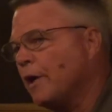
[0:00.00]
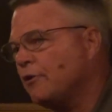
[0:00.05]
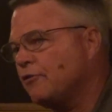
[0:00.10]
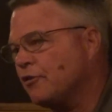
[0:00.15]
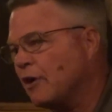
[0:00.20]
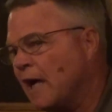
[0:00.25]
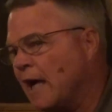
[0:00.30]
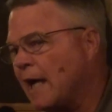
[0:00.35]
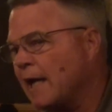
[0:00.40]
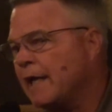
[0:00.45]
when
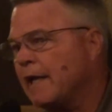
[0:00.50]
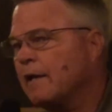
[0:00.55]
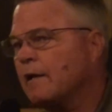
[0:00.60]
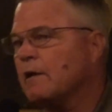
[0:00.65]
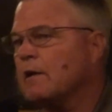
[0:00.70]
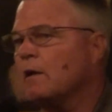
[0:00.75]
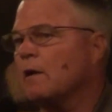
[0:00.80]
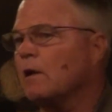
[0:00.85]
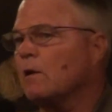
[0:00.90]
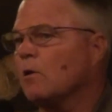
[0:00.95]
Johnny
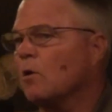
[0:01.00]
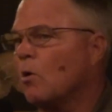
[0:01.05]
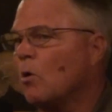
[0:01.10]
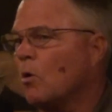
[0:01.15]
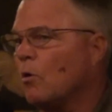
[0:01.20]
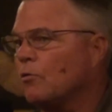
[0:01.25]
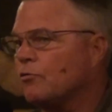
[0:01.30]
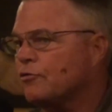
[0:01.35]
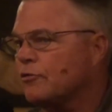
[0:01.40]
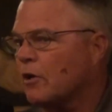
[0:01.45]
and
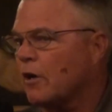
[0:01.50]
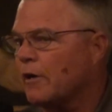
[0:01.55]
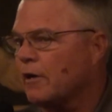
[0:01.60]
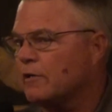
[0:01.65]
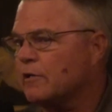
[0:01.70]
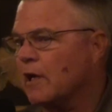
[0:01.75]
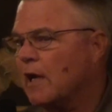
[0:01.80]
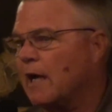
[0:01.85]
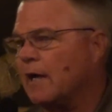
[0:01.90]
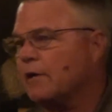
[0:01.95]
Lowell
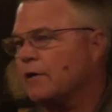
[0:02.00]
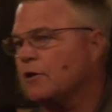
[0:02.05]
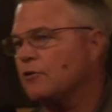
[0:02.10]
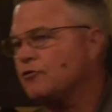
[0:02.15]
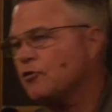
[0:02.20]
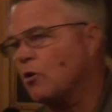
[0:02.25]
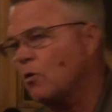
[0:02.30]
started talking